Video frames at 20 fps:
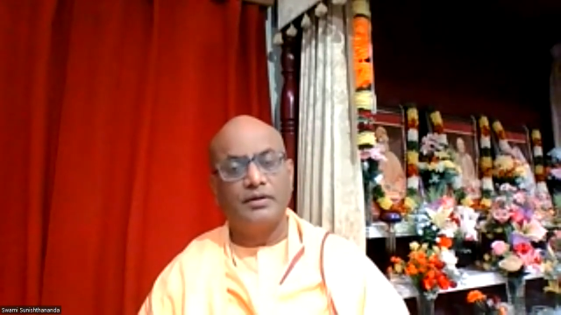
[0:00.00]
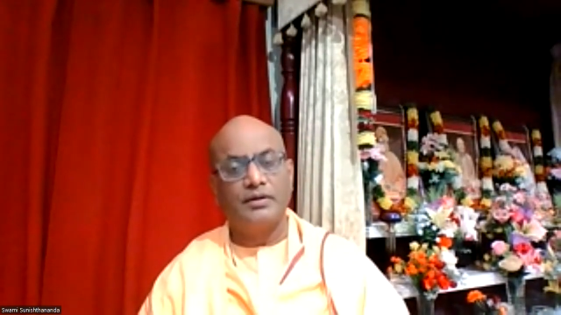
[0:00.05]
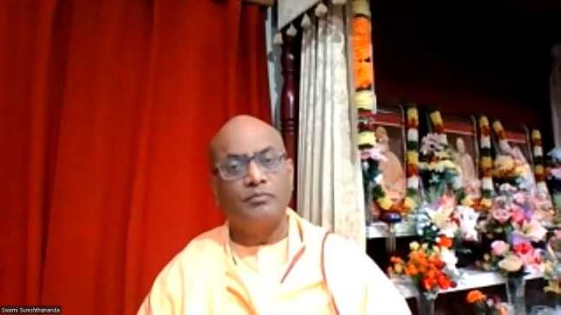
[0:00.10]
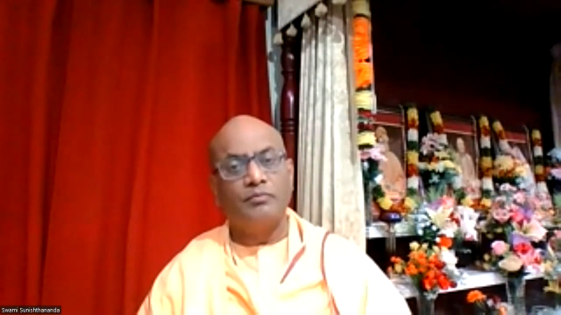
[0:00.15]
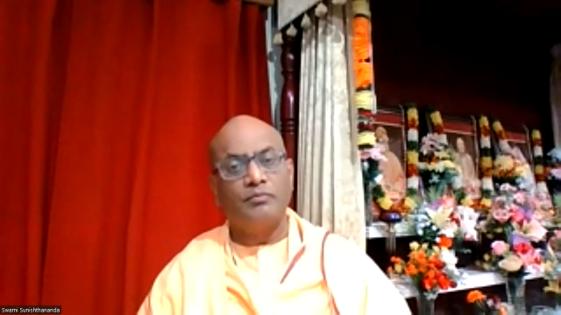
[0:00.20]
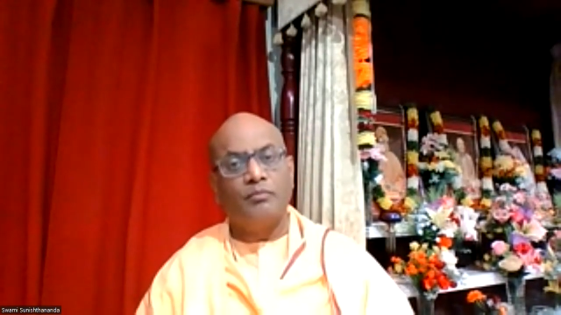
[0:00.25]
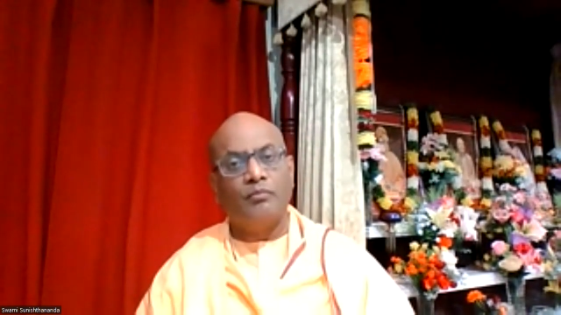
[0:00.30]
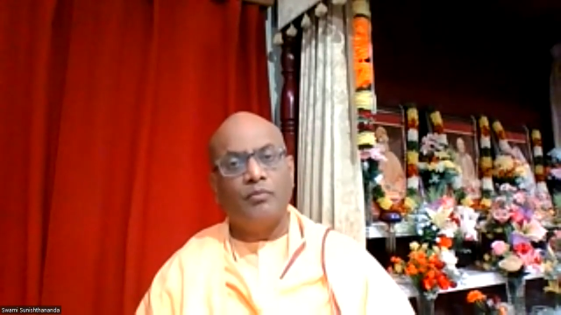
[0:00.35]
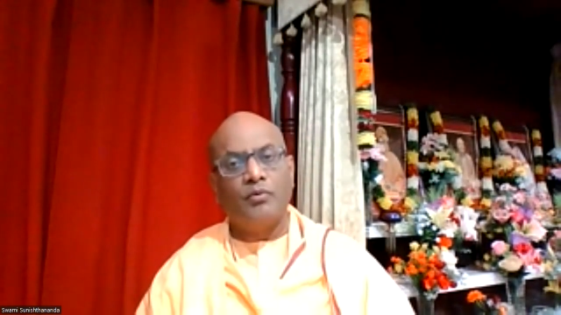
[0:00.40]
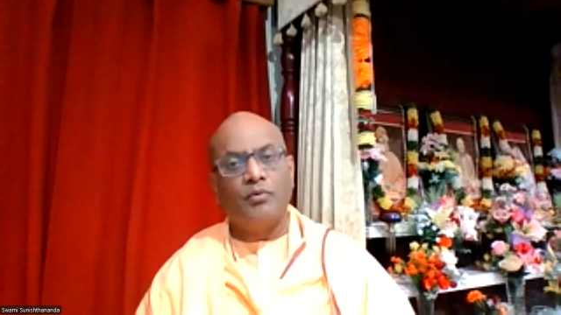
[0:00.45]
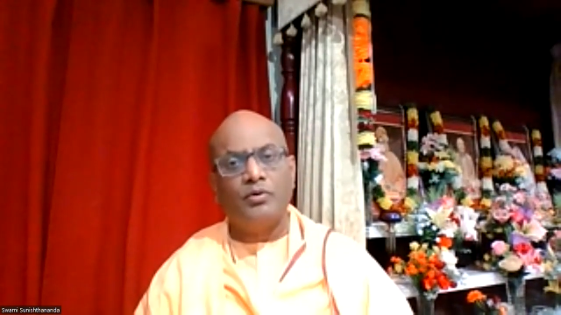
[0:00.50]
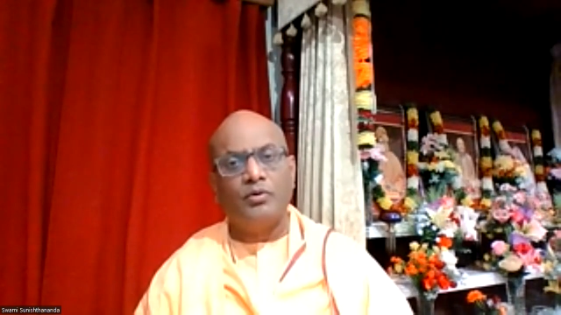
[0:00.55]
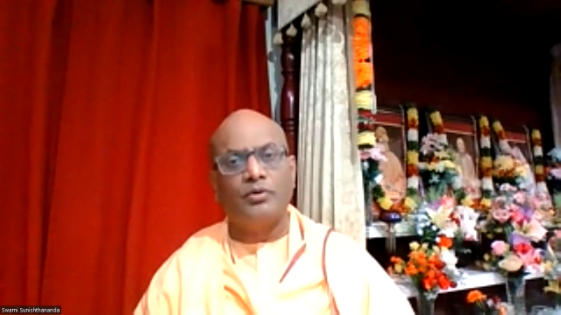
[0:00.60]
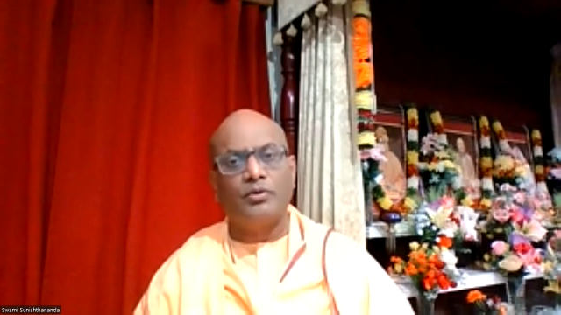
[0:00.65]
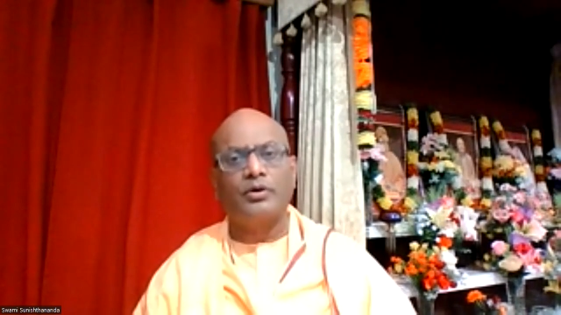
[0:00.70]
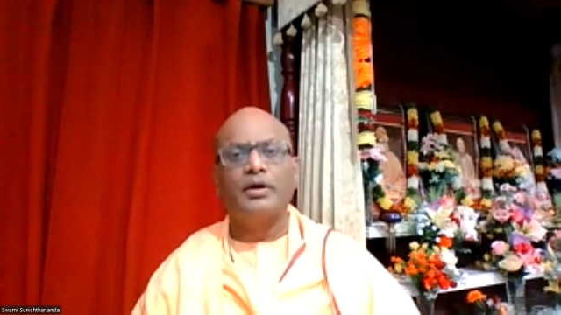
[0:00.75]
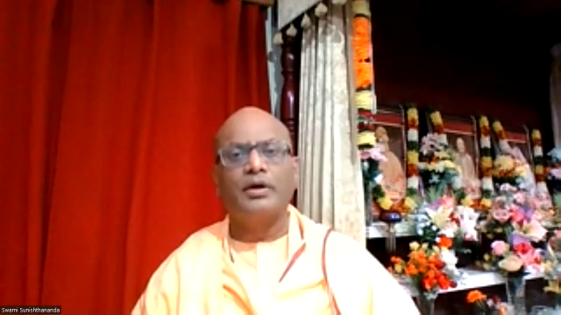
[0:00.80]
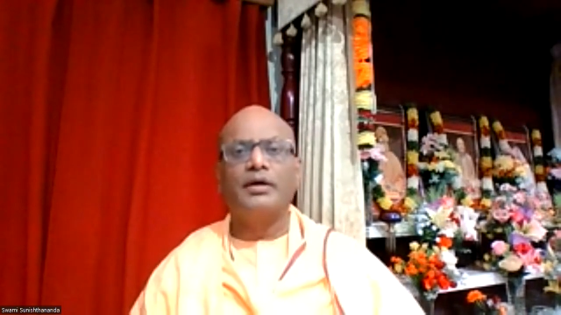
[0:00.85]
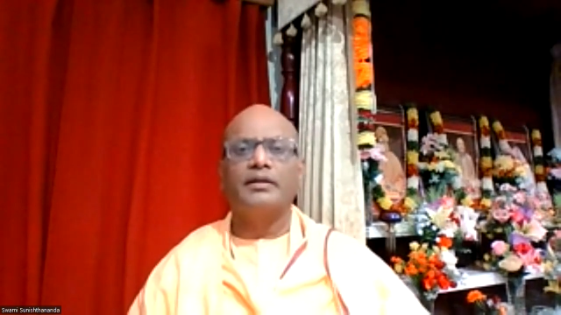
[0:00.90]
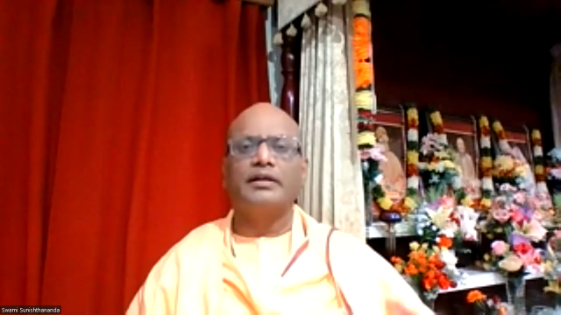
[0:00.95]

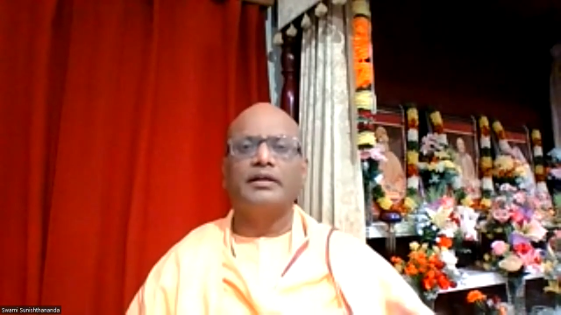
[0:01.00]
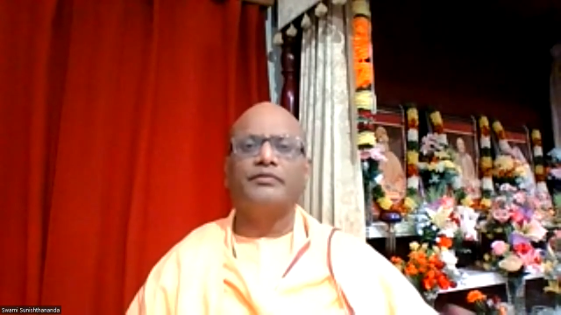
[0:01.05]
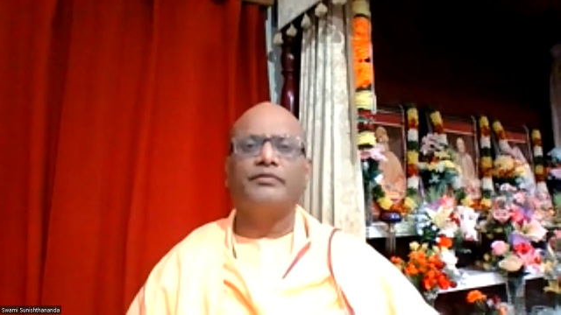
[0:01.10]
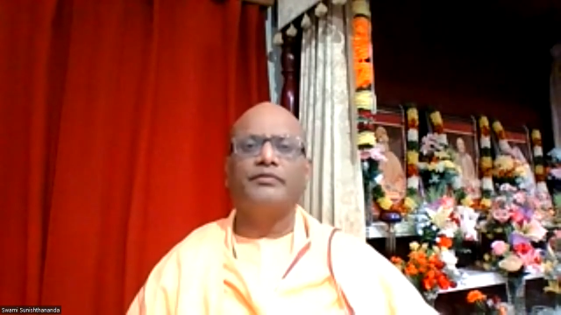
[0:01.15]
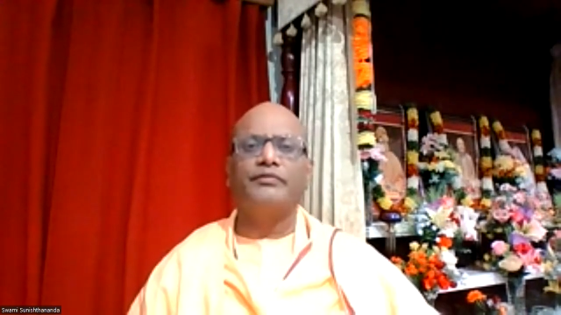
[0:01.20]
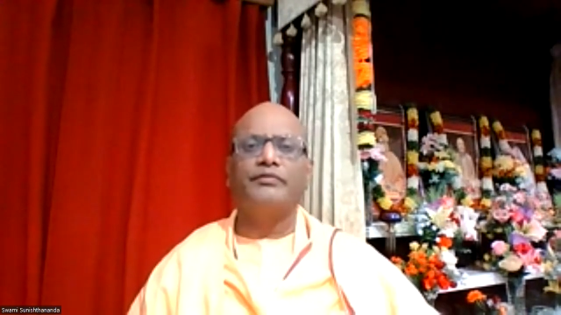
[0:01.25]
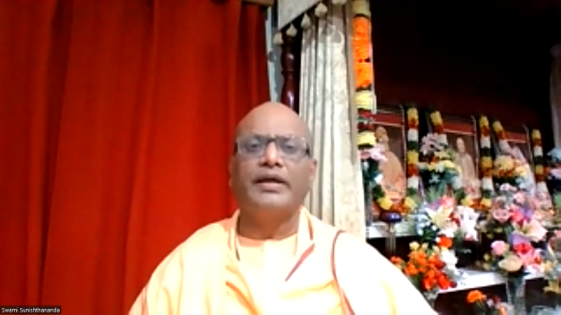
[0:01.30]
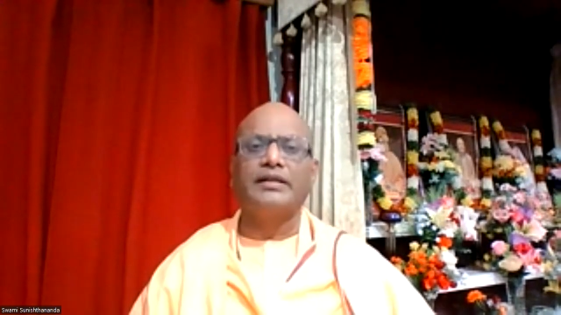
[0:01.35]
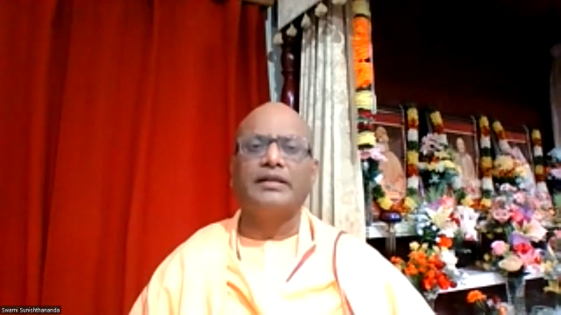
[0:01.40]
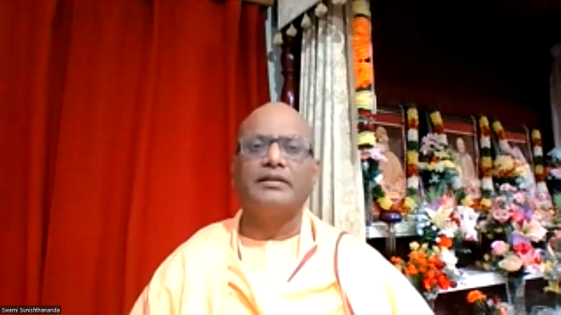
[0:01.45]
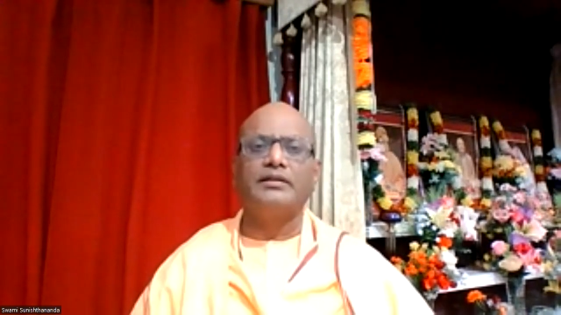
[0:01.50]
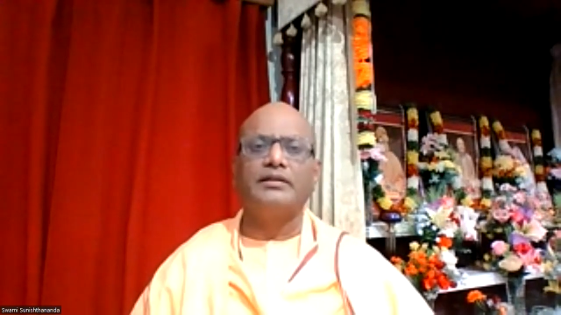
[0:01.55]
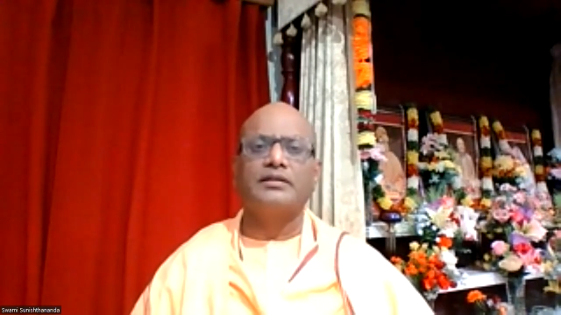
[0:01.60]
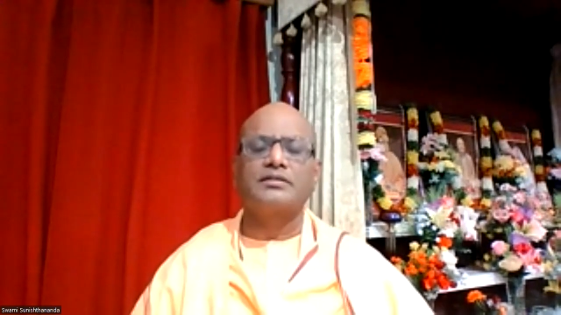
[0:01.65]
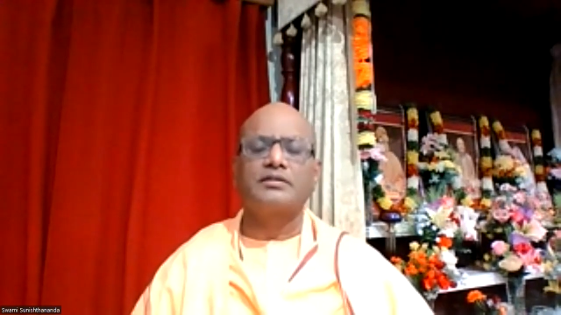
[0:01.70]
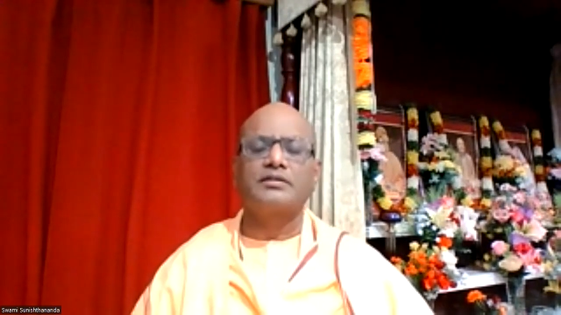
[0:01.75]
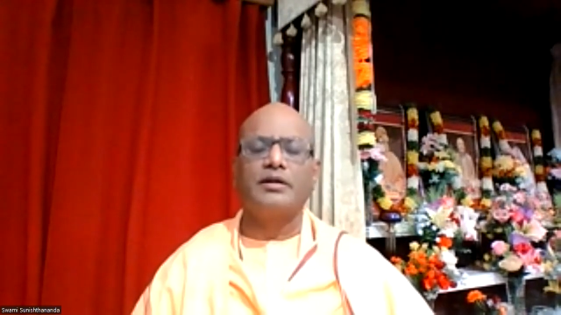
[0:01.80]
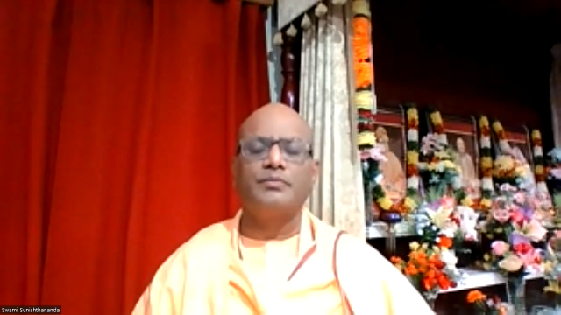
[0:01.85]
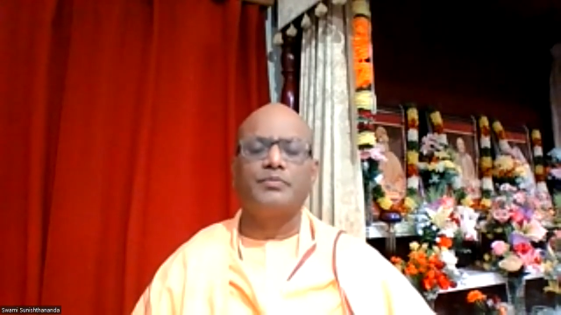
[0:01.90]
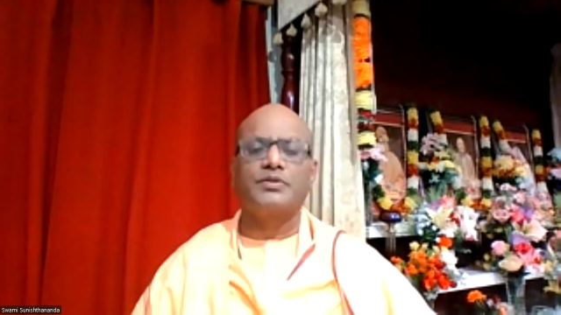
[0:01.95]
more than faith in the
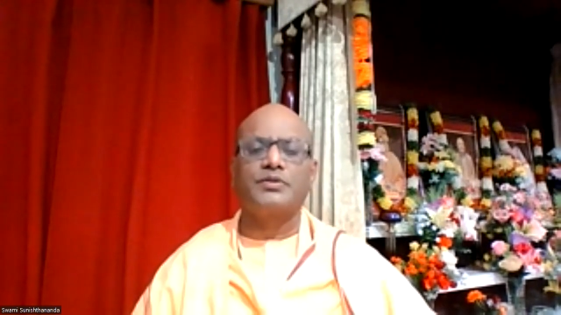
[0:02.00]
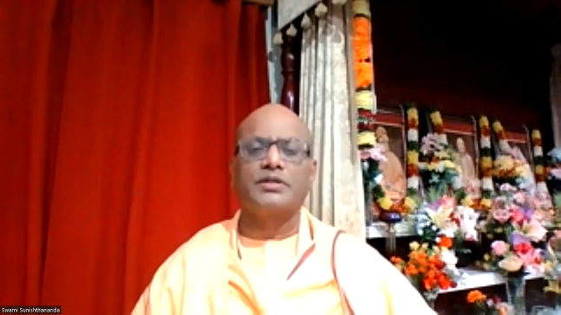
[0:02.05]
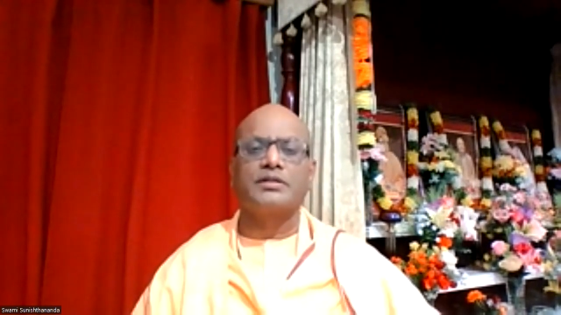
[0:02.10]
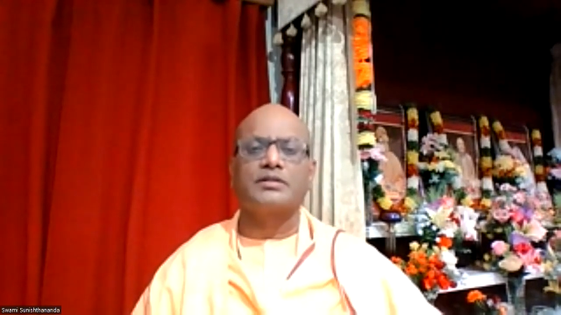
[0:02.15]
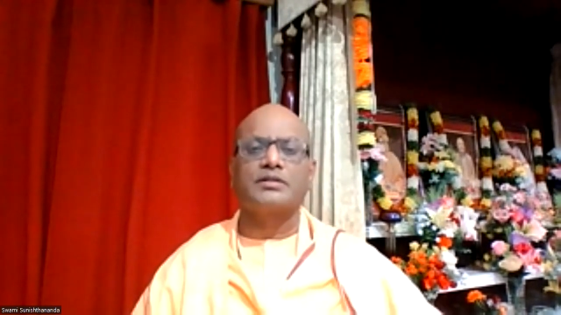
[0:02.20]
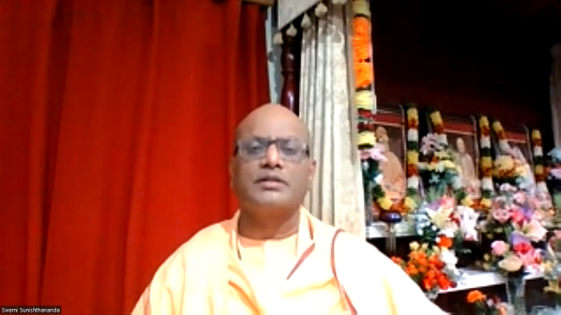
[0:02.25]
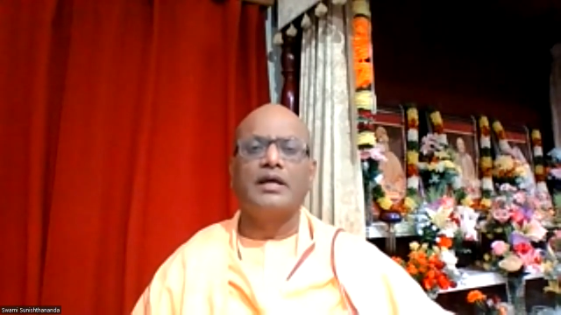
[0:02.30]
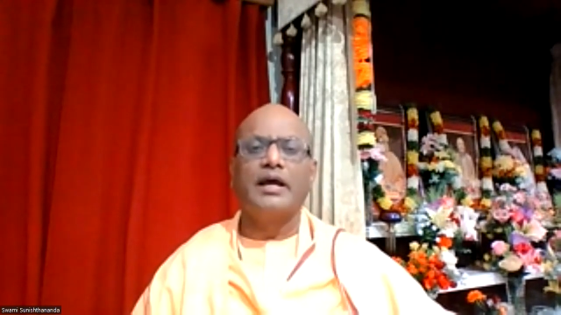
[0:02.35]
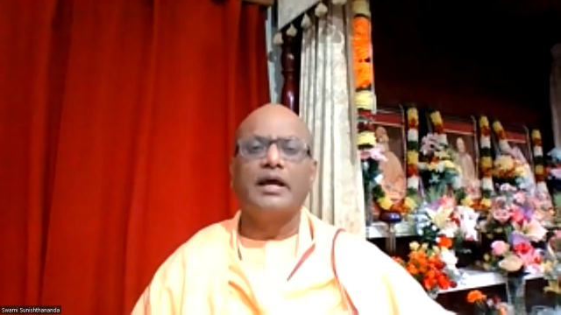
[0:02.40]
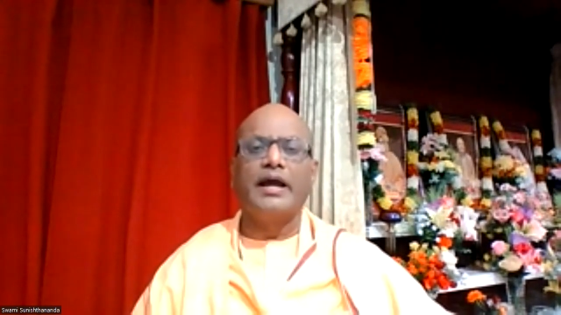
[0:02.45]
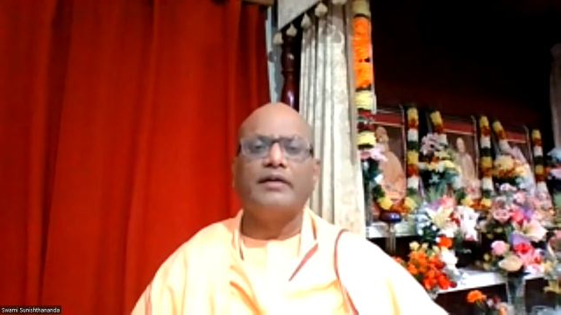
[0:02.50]
scriptures